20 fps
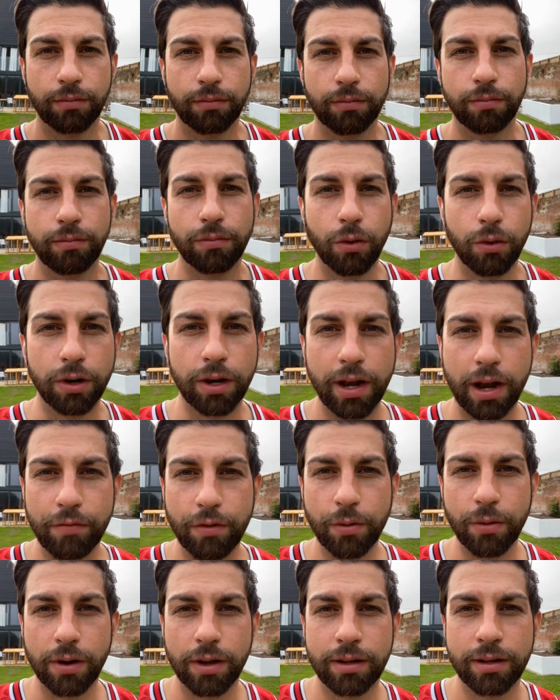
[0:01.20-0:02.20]
Morning
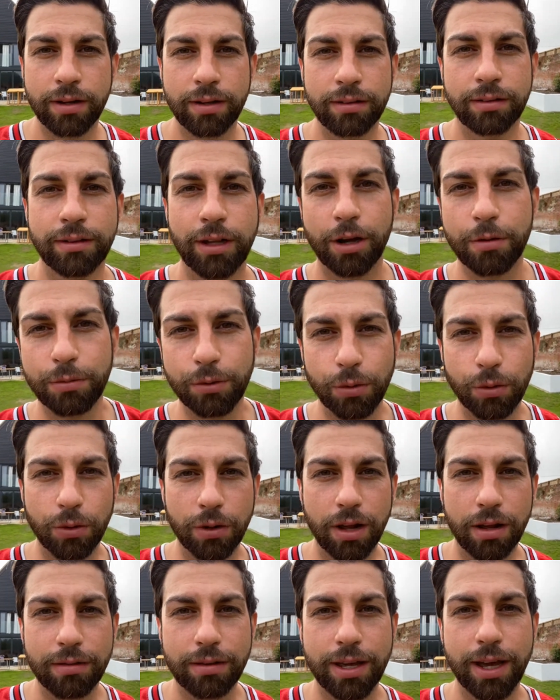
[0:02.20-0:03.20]
everyone, hope you're
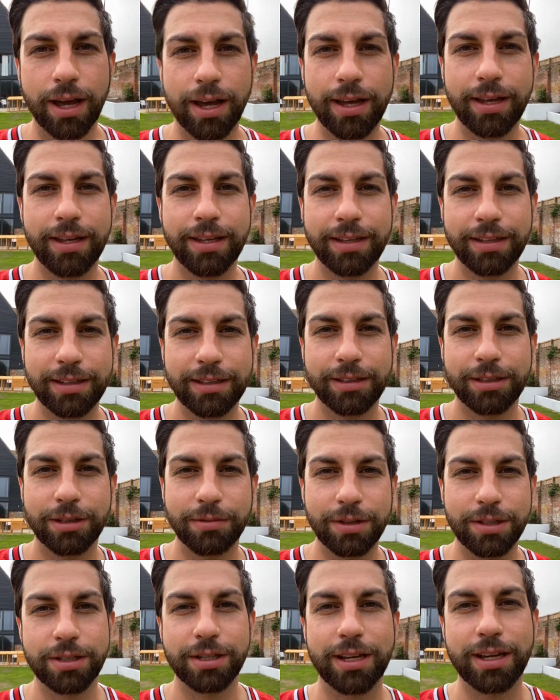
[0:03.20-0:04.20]
all okay.
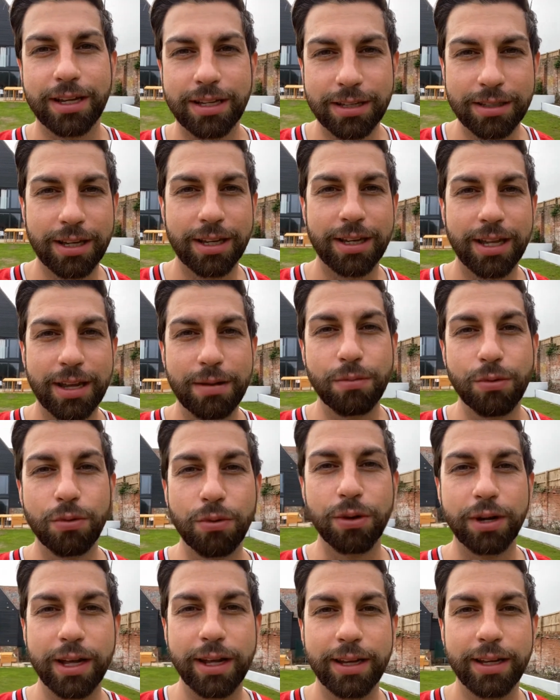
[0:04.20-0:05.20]
So it's Sunday
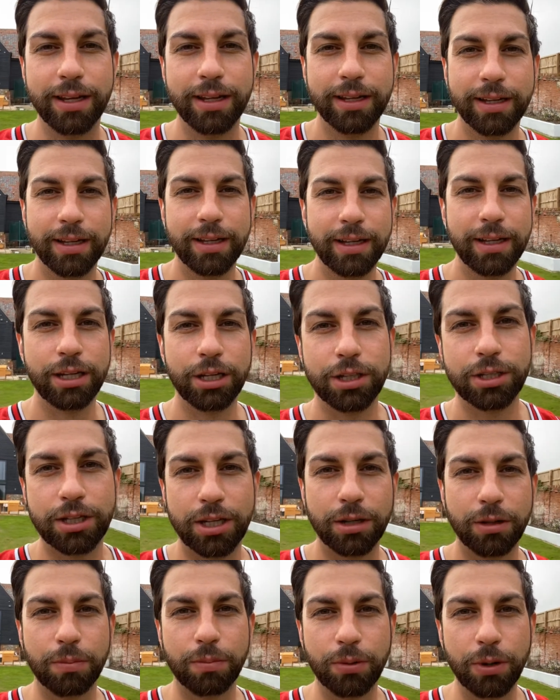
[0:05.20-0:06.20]
morning, it's
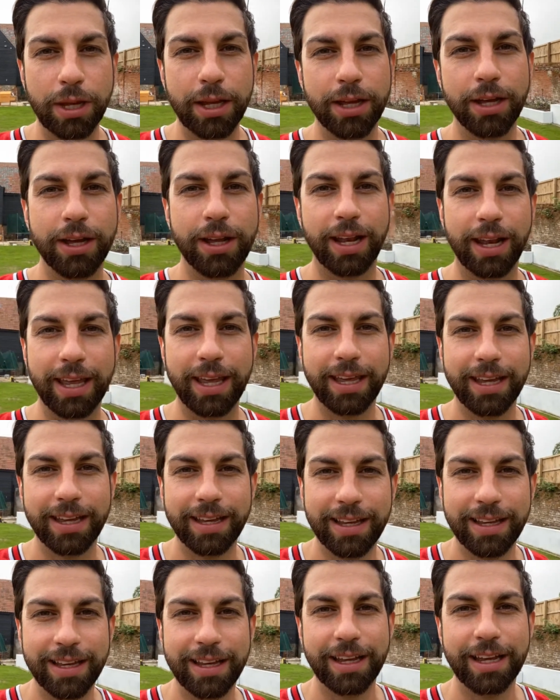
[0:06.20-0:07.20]
still pretty early
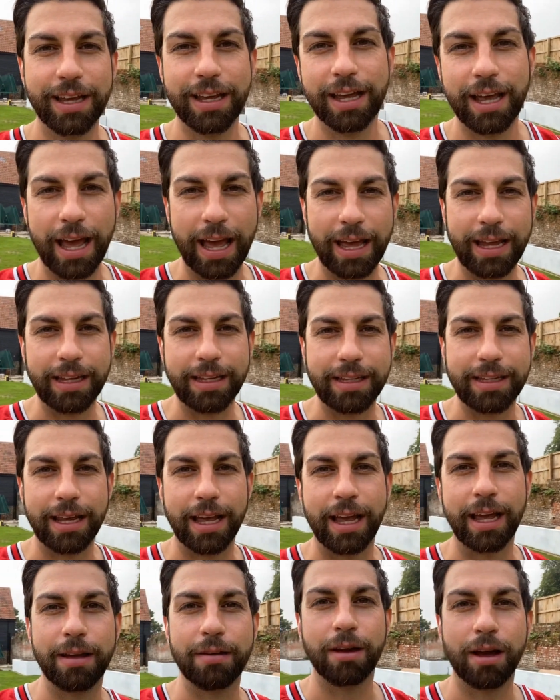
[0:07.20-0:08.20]
and
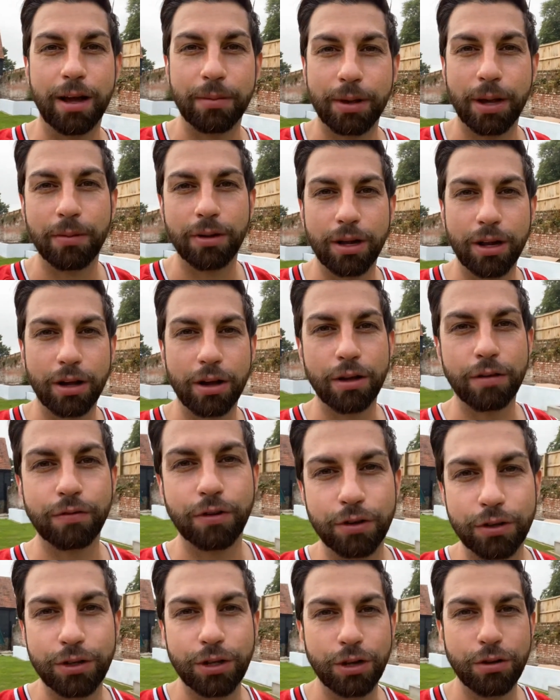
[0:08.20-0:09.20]
I'm going live
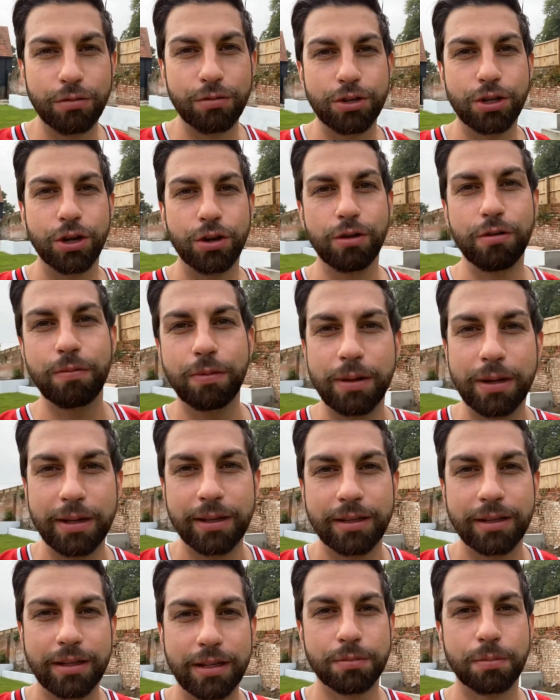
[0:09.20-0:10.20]
on YouTube.
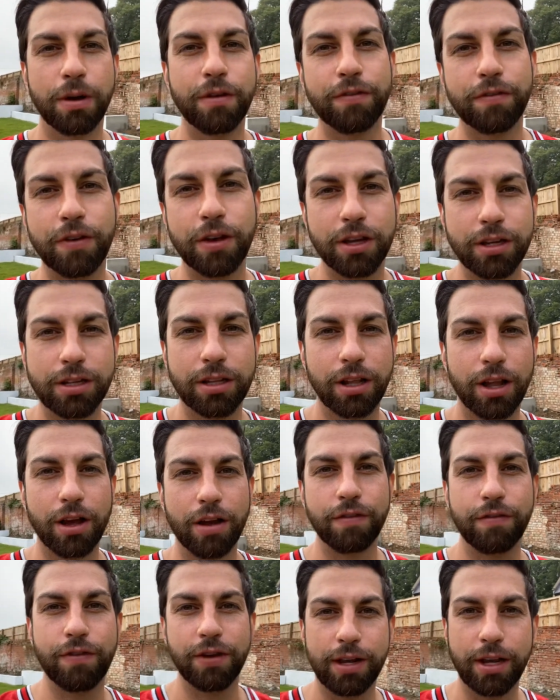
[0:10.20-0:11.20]
It's my first
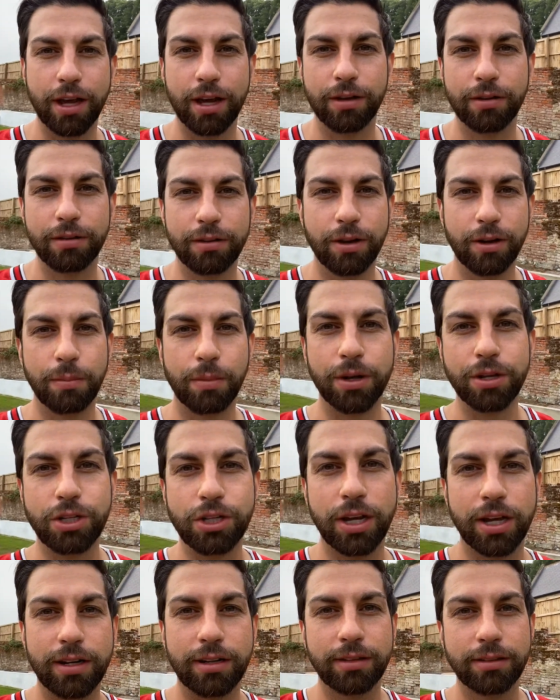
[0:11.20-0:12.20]
live video on my
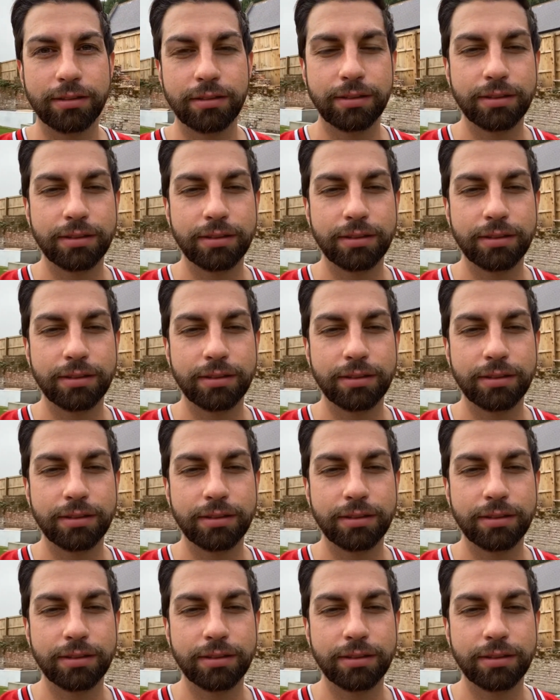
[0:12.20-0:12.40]
channel.